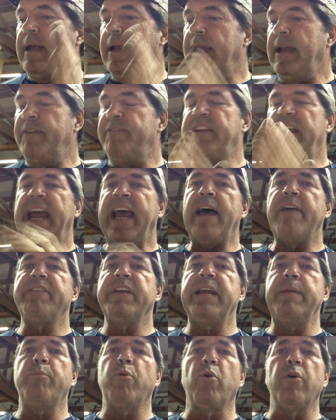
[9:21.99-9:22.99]
if you have
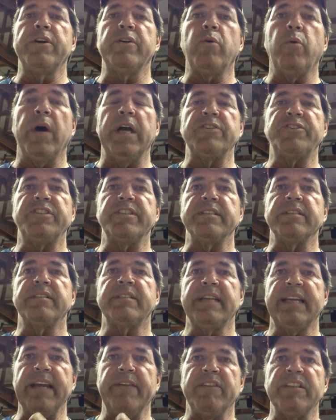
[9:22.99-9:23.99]
any board
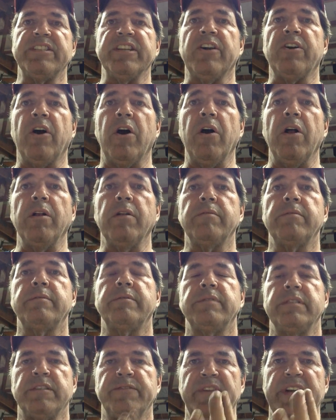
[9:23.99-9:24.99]
questions, give us a call.
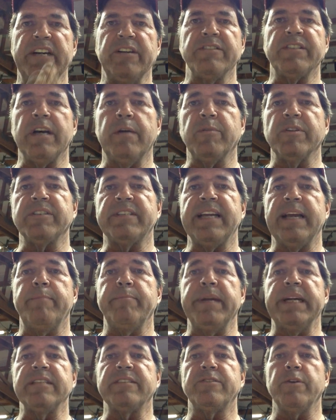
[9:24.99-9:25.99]
This video is almost 10
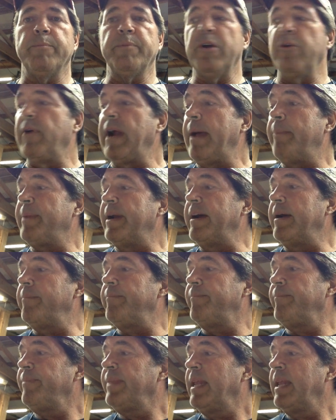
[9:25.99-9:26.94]
minutes, so I'm going to wrap it up.